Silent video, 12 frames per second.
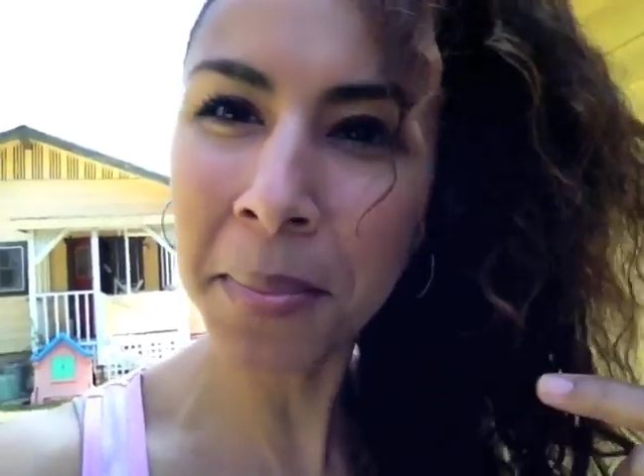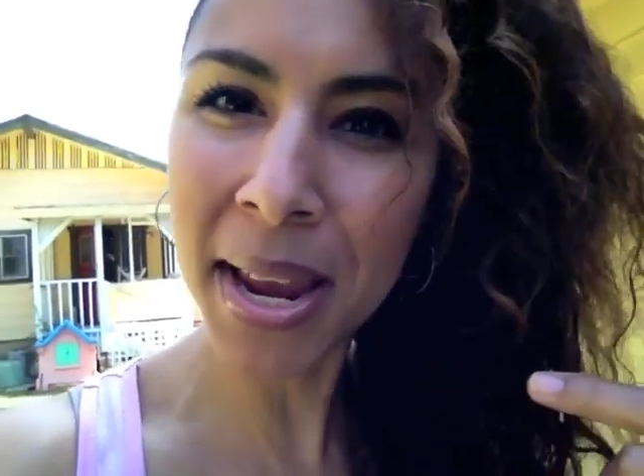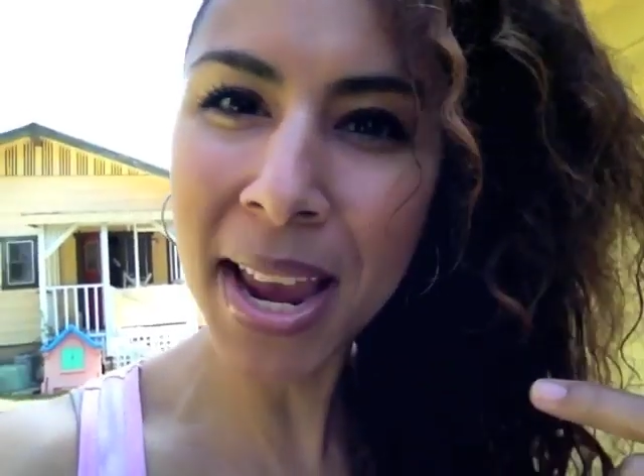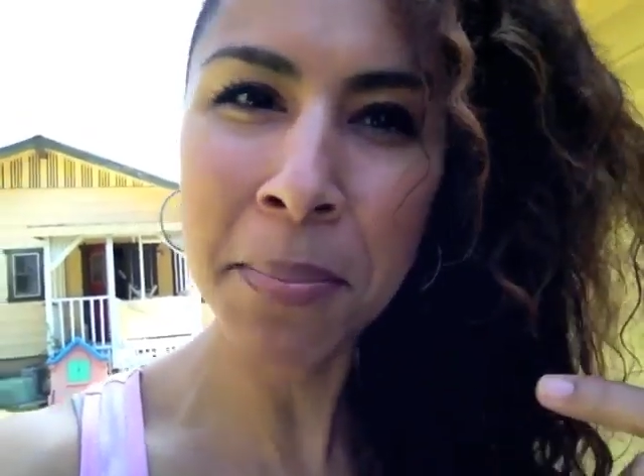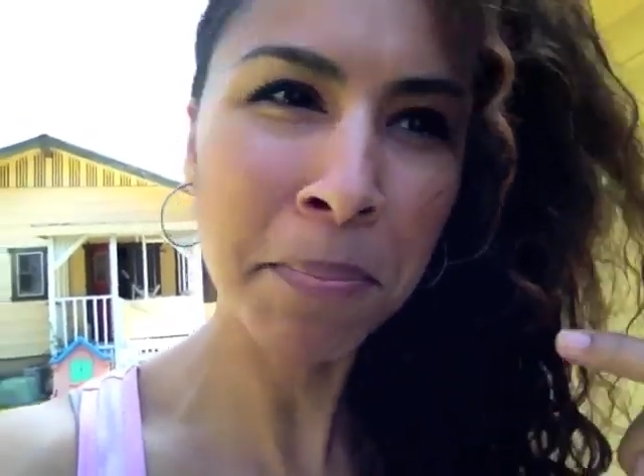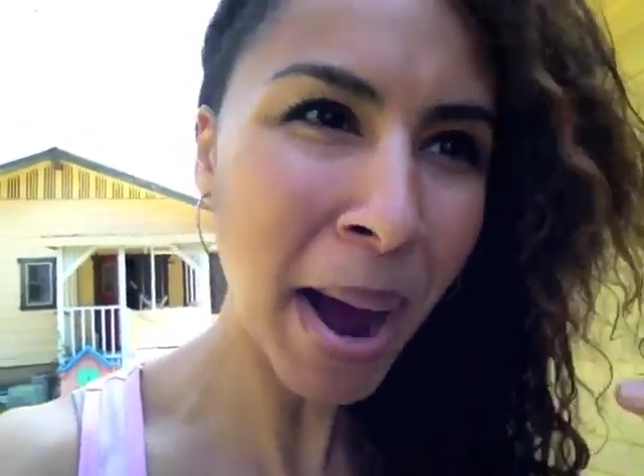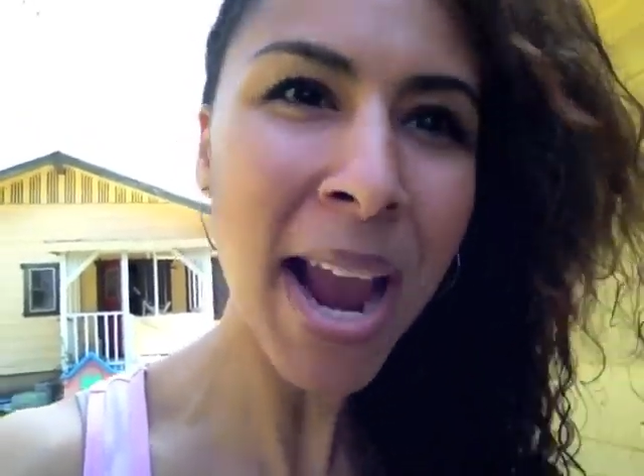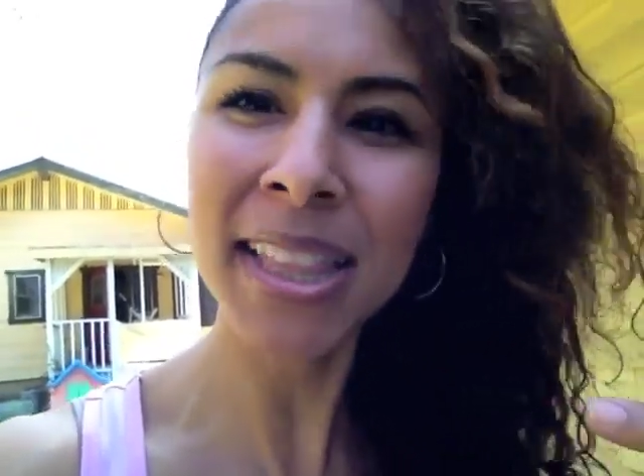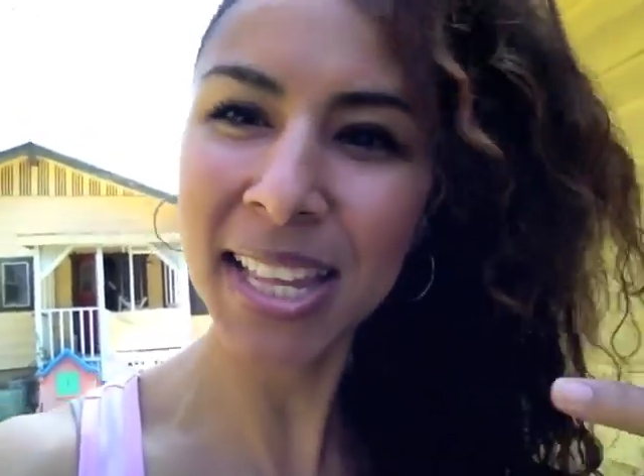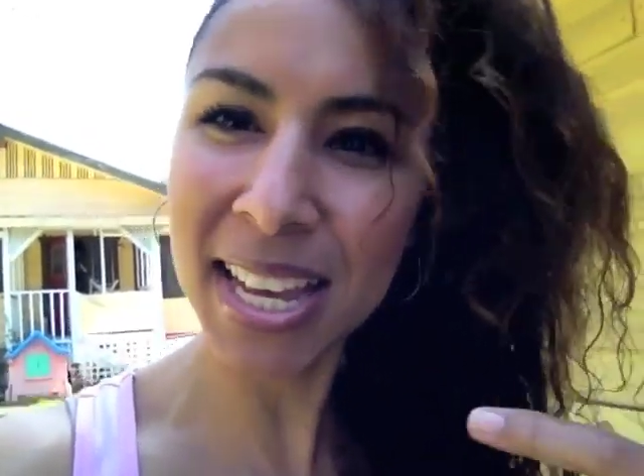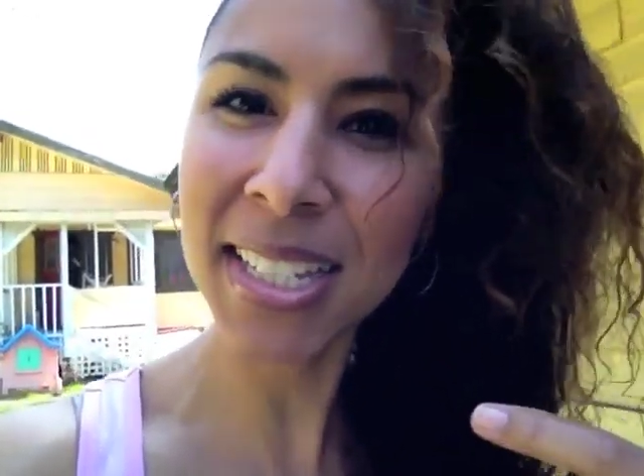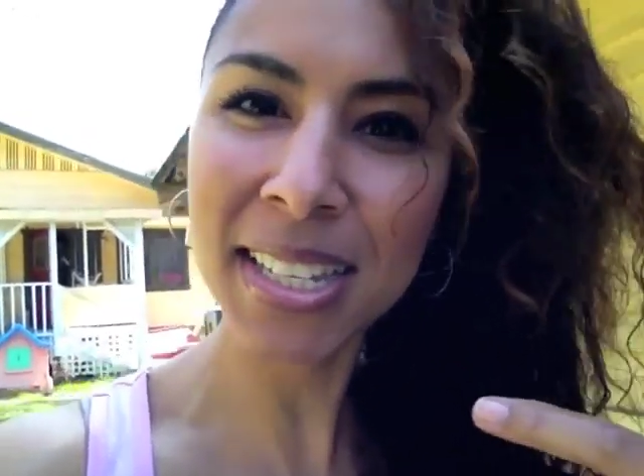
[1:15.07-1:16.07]
me and bite
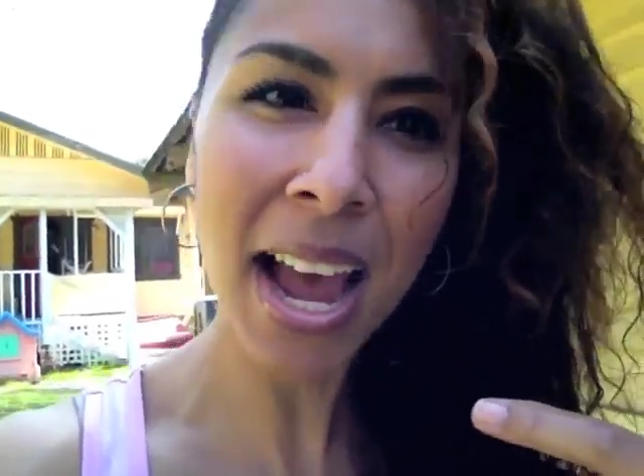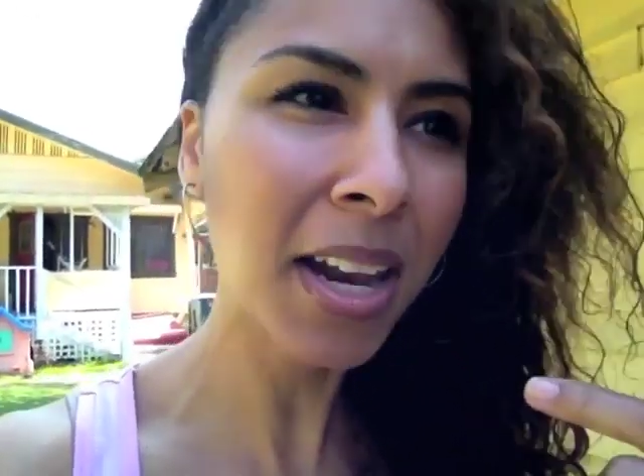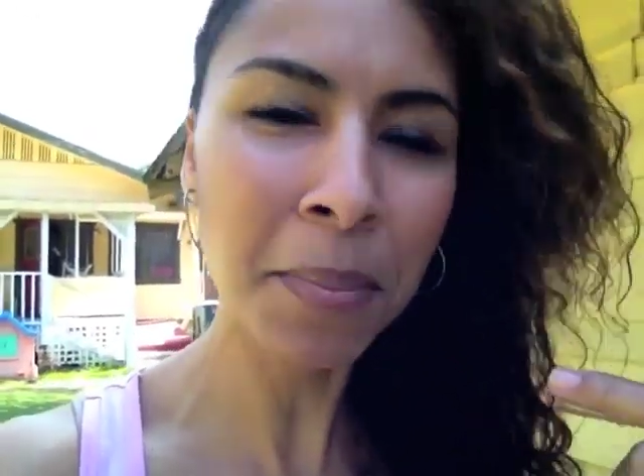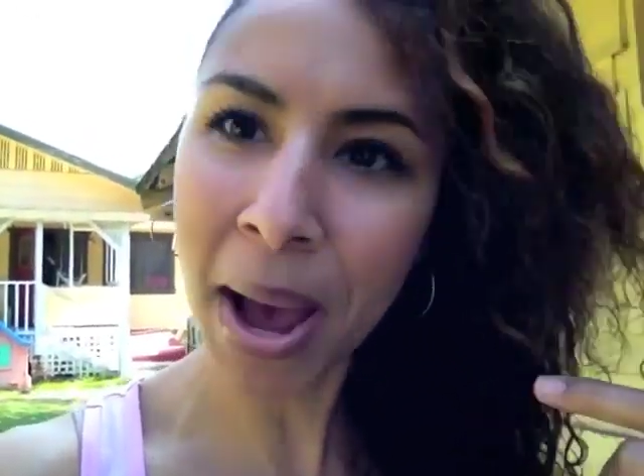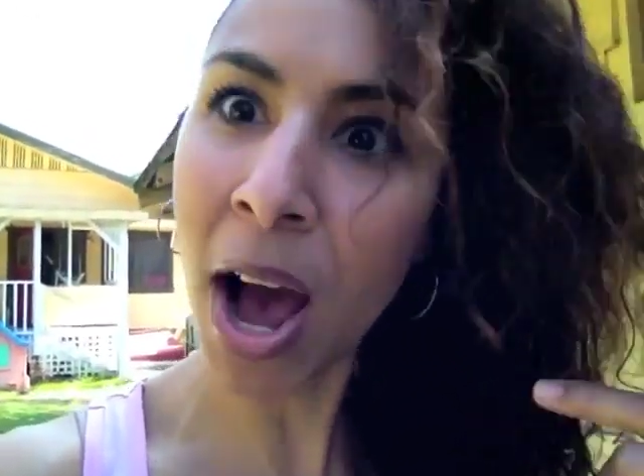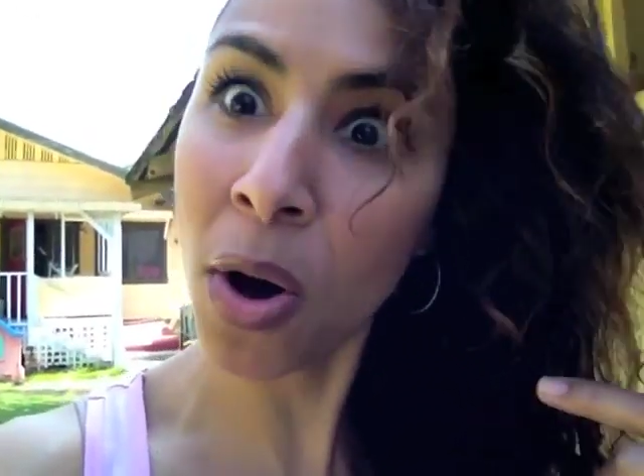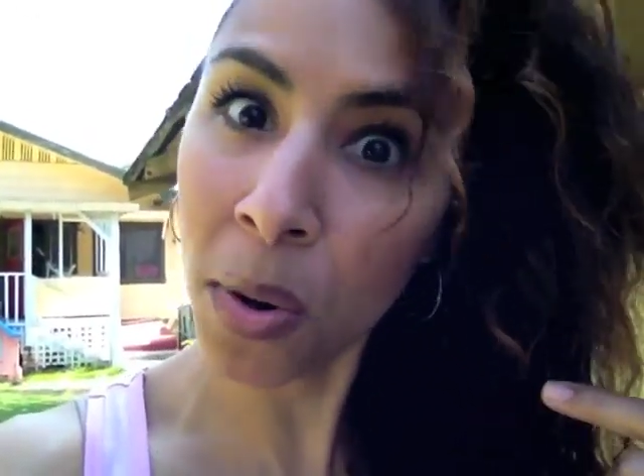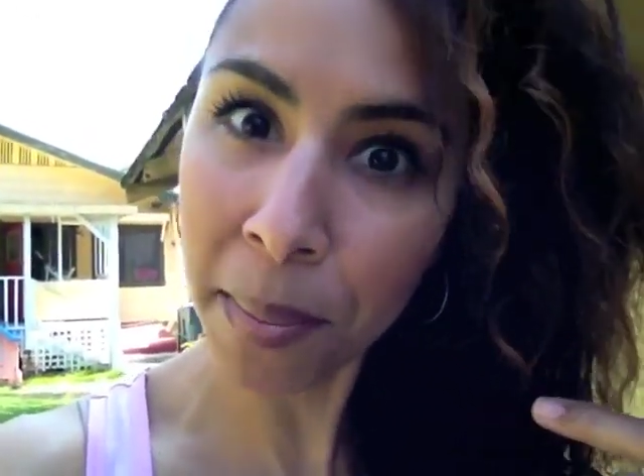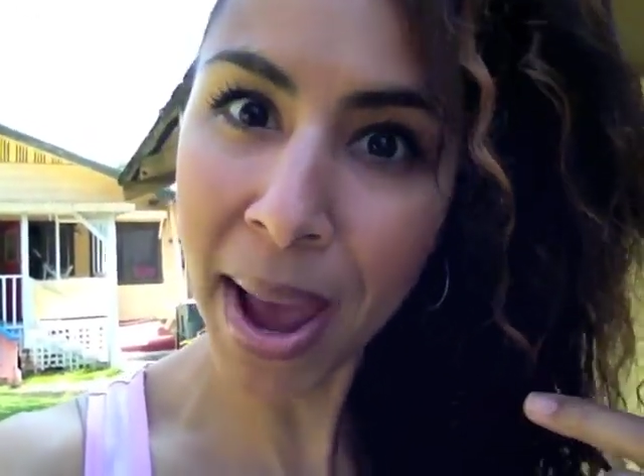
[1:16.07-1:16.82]
the inside of my own